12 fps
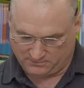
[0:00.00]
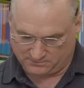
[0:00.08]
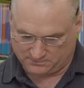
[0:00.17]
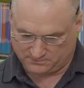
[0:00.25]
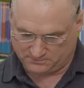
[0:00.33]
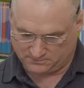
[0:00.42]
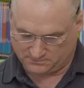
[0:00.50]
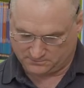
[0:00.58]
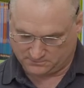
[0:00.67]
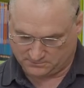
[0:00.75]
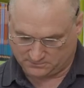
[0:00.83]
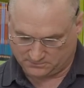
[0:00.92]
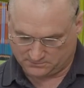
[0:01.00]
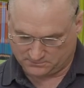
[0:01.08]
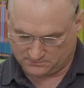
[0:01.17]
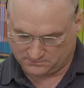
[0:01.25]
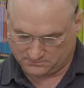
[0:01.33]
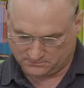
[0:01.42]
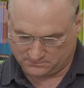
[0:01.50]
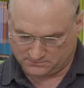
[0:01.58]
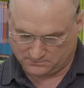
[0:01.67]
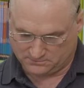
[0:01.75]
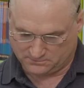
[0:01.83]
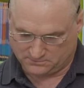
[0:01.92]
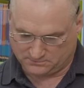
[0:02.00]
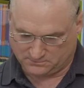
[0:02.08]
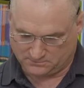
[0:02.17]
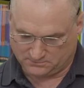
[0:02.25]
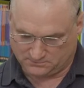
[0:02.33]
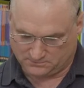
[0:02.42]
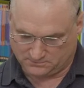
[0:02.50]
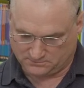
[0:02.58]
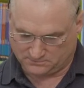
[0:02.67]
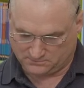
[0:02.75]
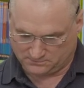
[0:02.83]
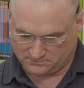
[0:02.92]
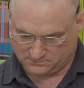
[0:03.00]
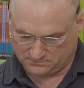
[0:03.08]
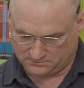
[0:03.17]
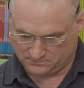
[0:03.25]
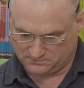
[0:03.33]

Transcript: [no speech]